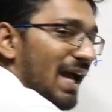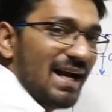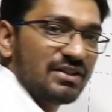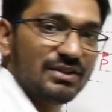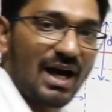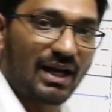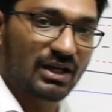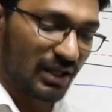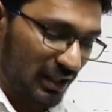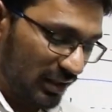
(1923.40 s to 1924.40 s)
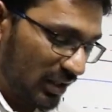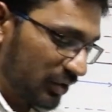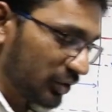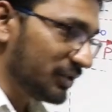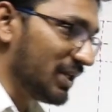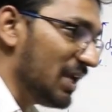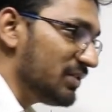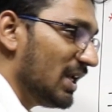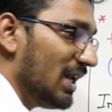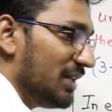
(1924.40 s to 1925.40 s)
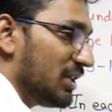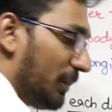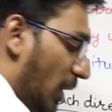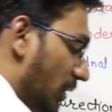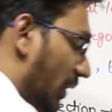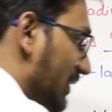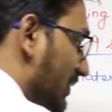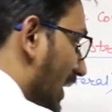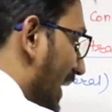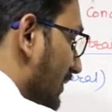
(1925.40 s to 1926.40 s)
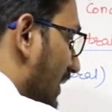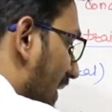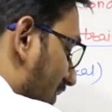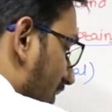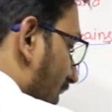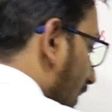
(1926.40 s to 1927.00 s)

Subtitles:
x direction, so the change in length upon original length is